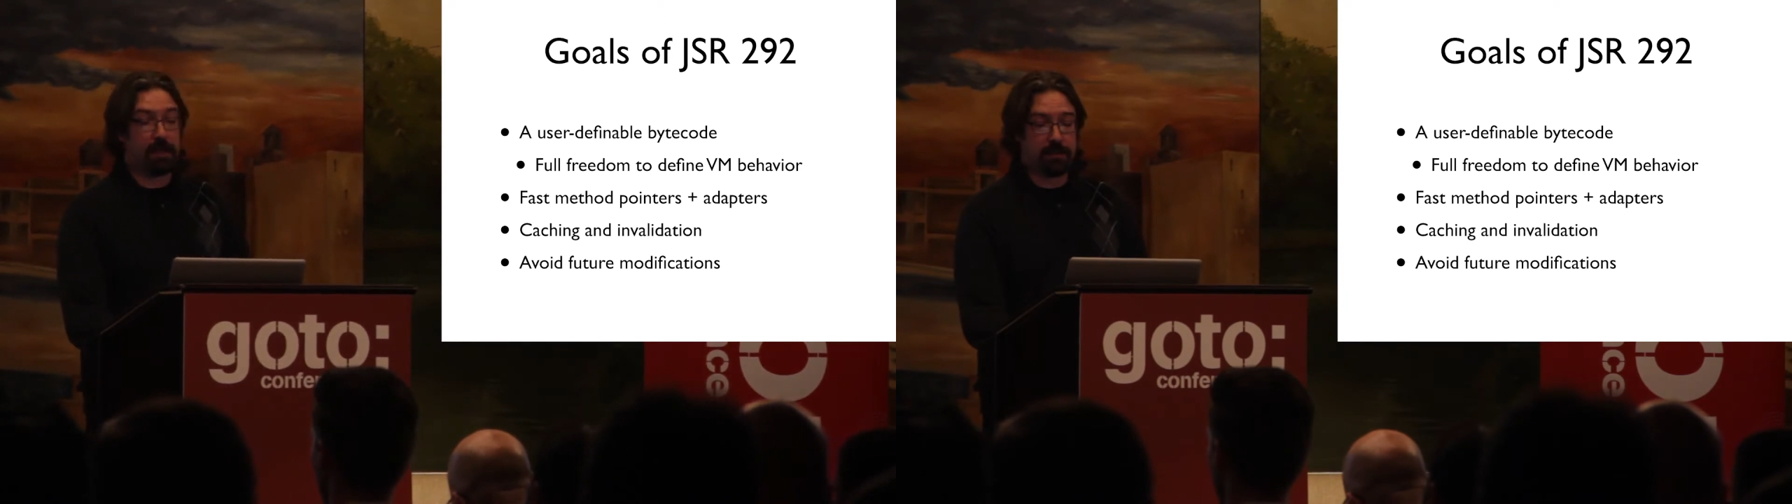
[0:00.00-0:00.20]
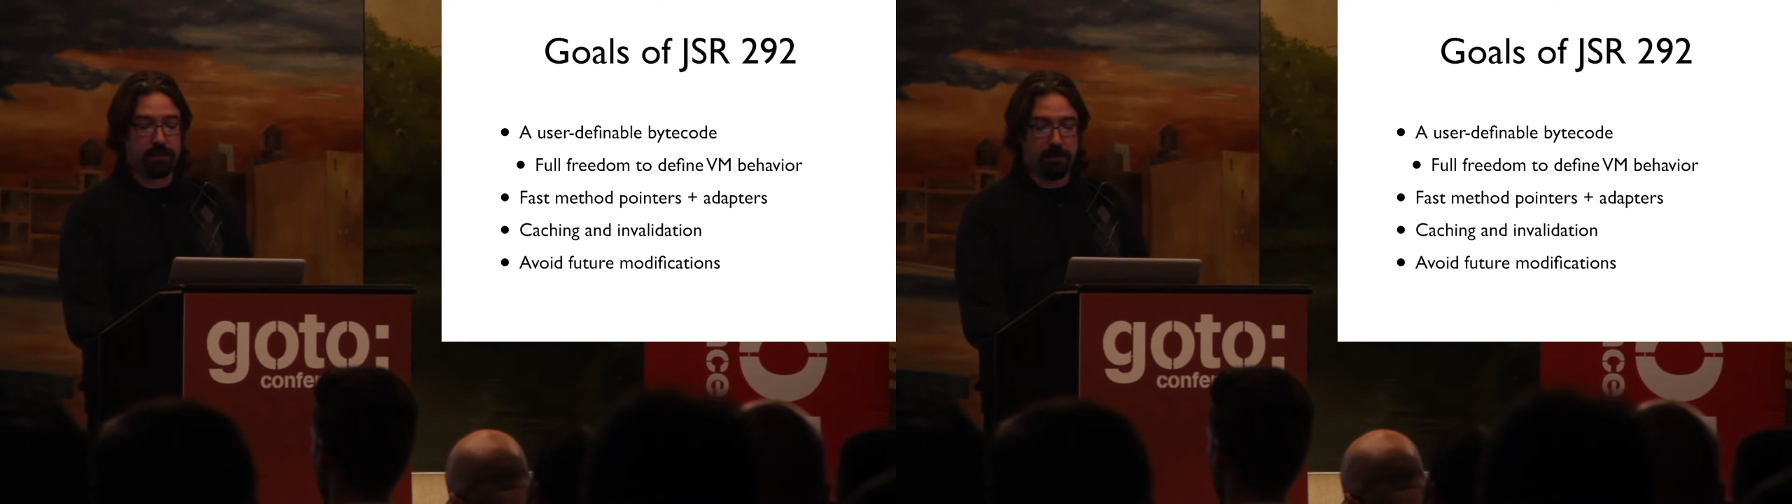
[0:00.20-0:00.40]

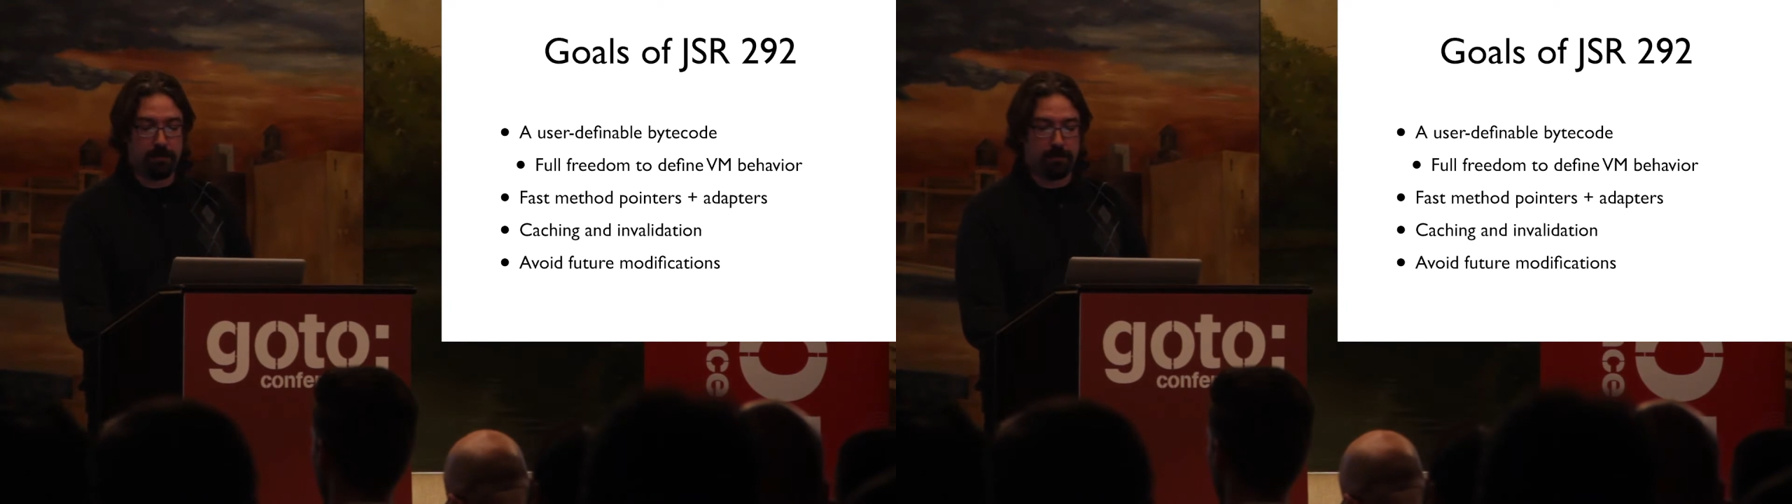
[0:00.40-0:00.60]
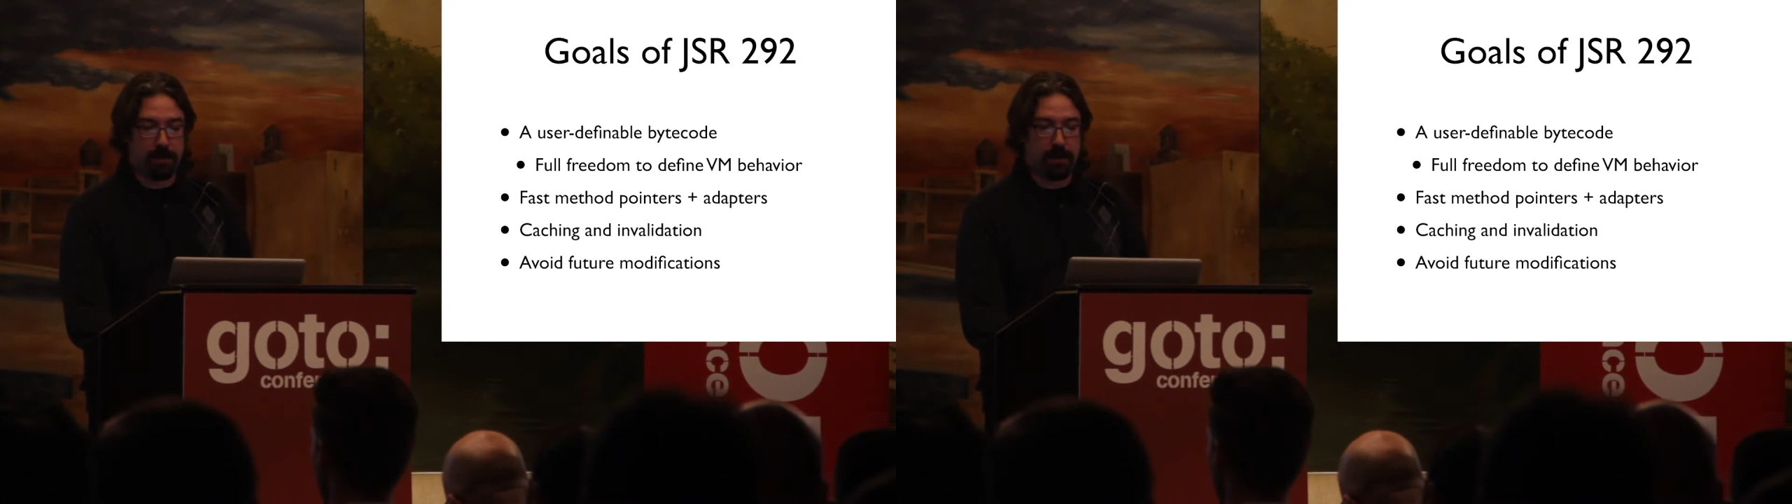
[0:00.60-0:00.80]
actually
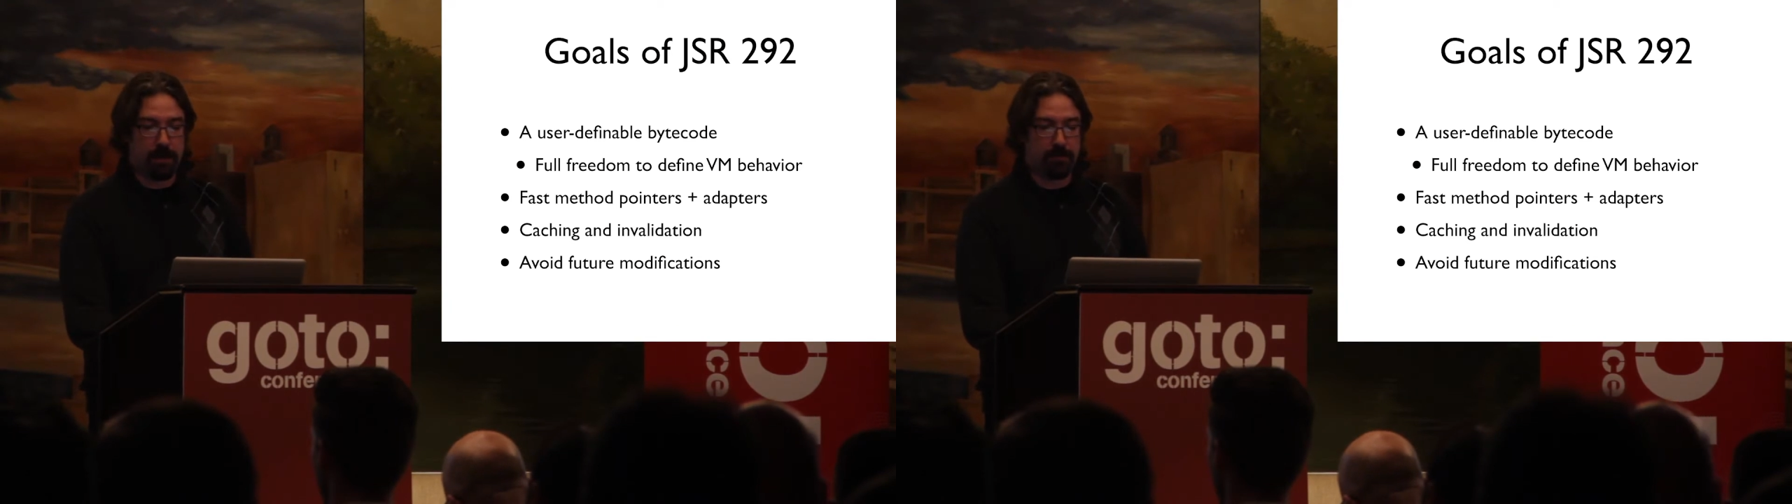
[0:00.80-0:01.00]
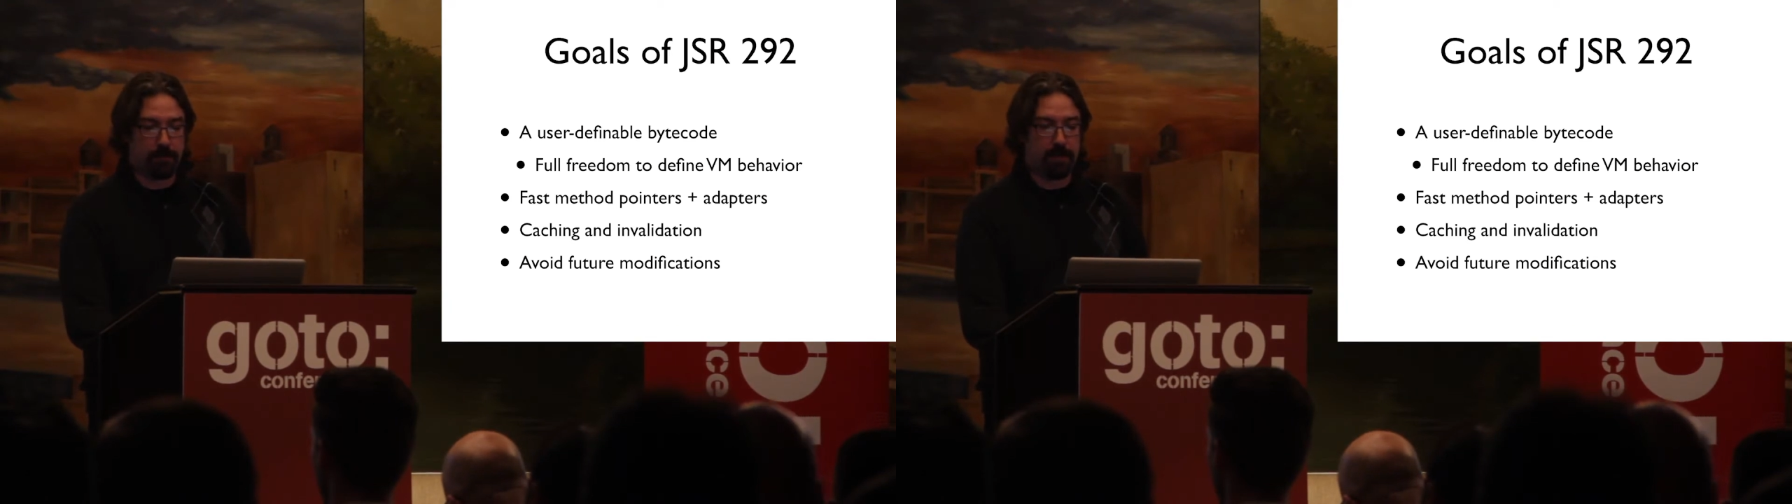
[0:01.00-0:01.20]
starting to play out